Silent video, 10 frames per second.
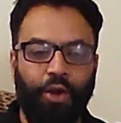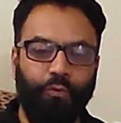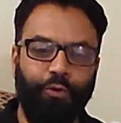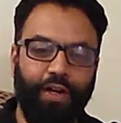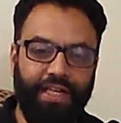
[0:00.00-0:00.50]

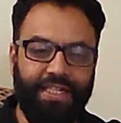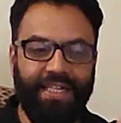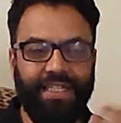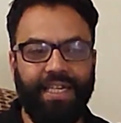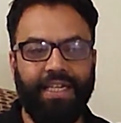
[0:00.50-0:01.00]
we were
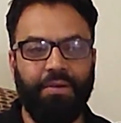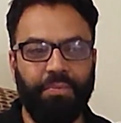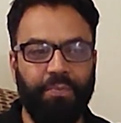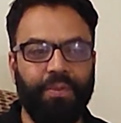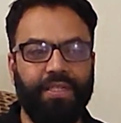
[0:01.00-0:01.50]
discussing, and then
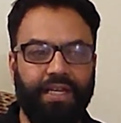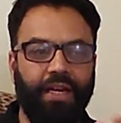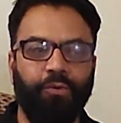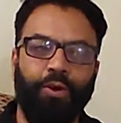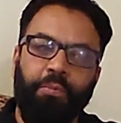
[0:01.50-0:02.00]
people say
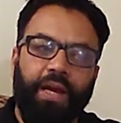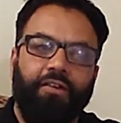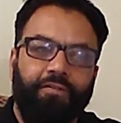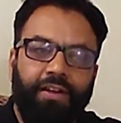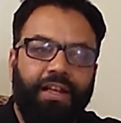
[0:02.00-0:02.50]
that we'll make a
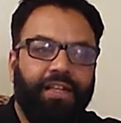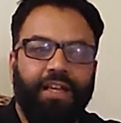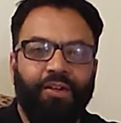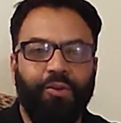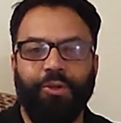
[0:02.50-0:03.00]
will and
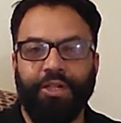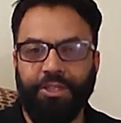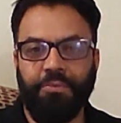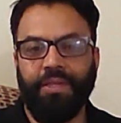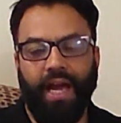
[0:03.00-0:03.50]
then go to
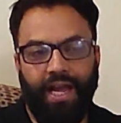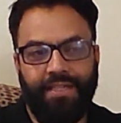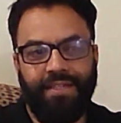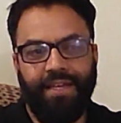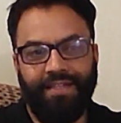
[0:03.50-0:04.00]
Kashmir. I
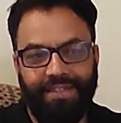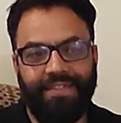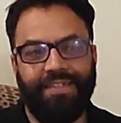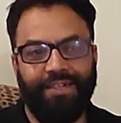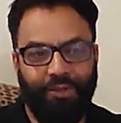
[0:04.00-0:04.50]
say this
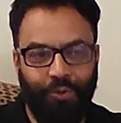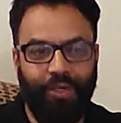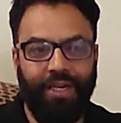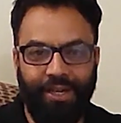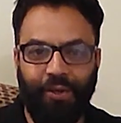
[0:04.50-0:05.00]
is a
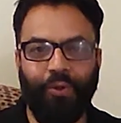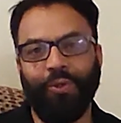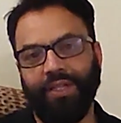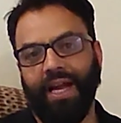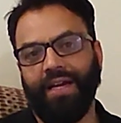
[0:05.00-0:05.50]
totally no
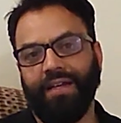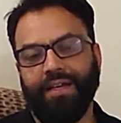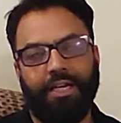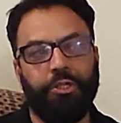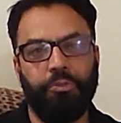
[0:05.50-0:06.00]
to that.
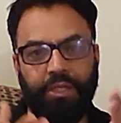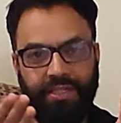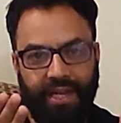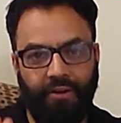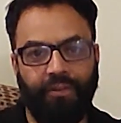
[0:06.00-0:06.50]
Kashmir
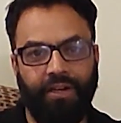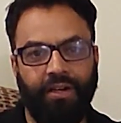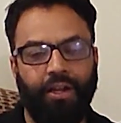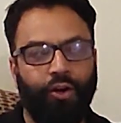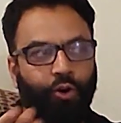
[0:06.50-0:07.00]
is heaven,
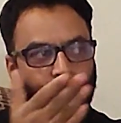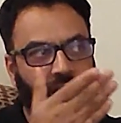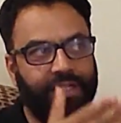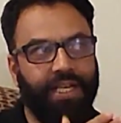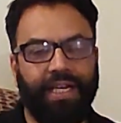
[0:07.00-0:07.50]
not
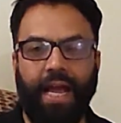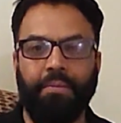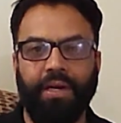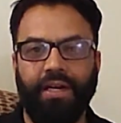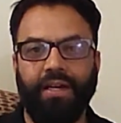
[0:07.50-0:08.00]
it's the
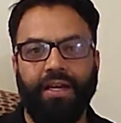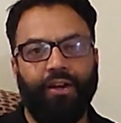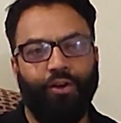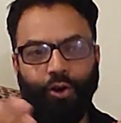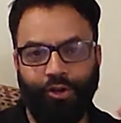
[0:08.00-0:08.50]
climate,
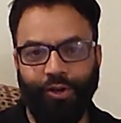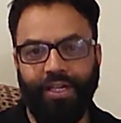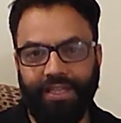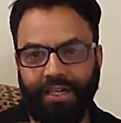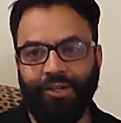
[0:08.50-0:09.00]
not only
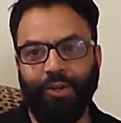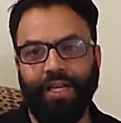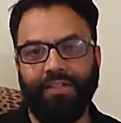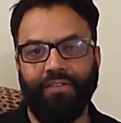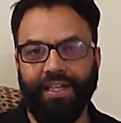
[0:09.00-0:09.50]
the
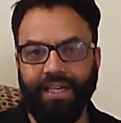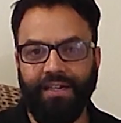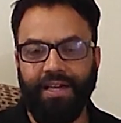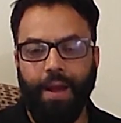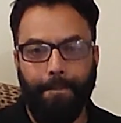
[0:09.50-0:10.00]
like the weather,
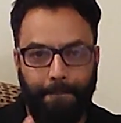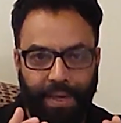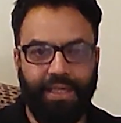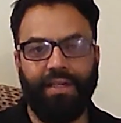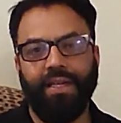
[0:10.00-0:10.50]

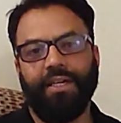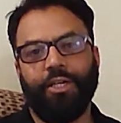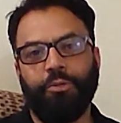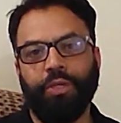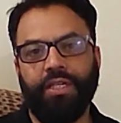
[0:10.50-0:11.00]
but
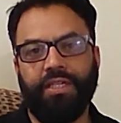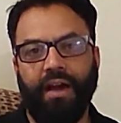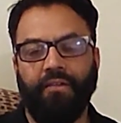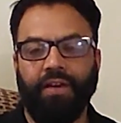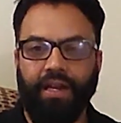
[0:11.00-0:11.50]
Kashmir is
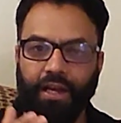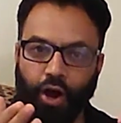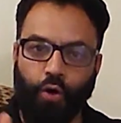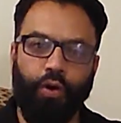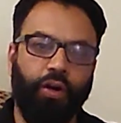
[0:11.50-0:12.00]
heaven
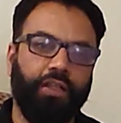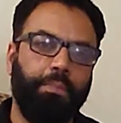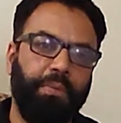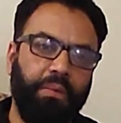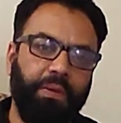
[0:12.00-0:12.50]
overall. The
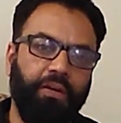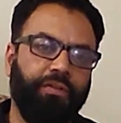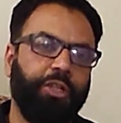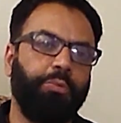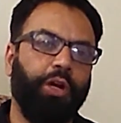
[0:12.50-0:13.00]
people of
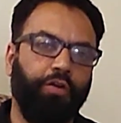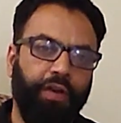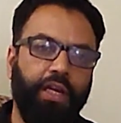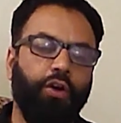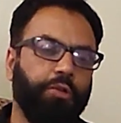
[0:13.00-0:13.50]
Kashmir are
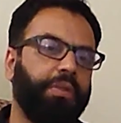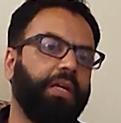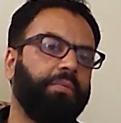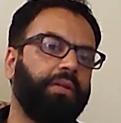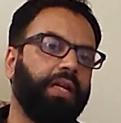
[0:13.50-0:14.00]
very
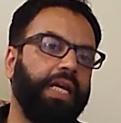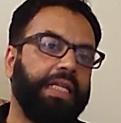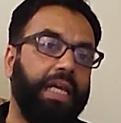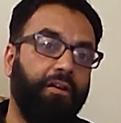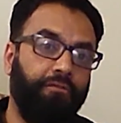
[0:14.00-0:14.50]
hospitable. They are